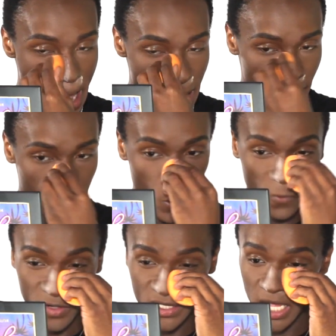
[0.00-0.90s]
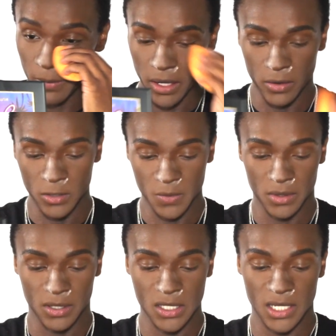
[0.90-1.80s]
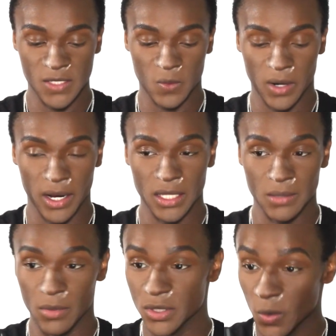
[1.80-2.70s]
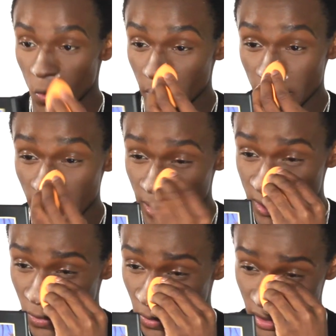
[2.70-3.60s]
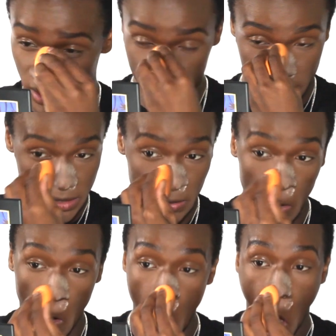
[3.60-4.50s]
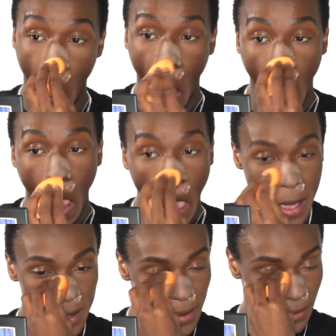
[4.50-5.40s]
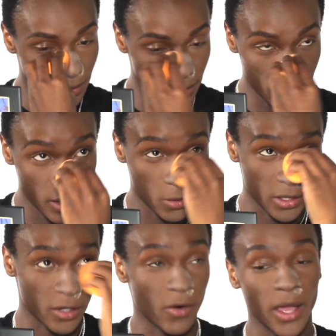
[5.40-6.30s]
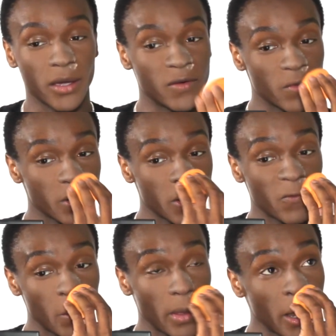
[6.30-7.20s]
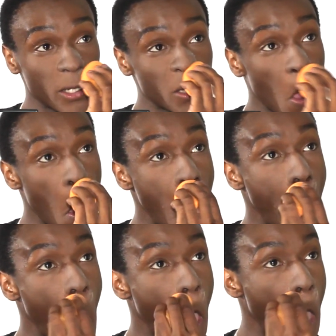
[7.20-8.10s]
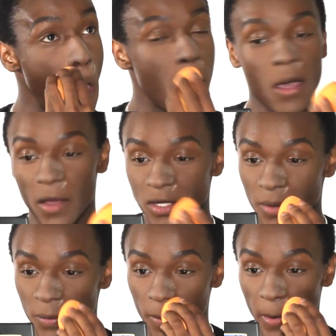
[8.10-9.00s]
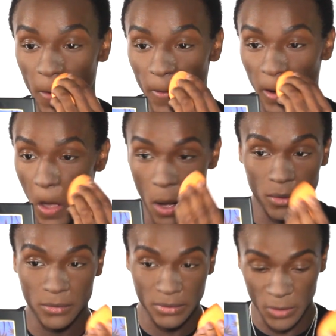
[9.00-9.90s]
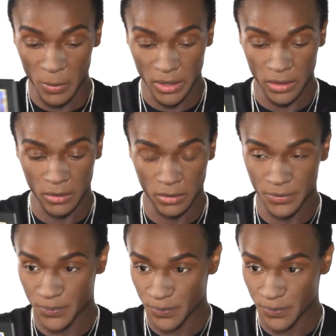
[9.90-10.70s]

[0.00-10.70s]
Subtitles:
And I overset my nose because that's where I get the most oiliest, so I look like a crackhead for a good few minutes every time I put makeup on. No big deal.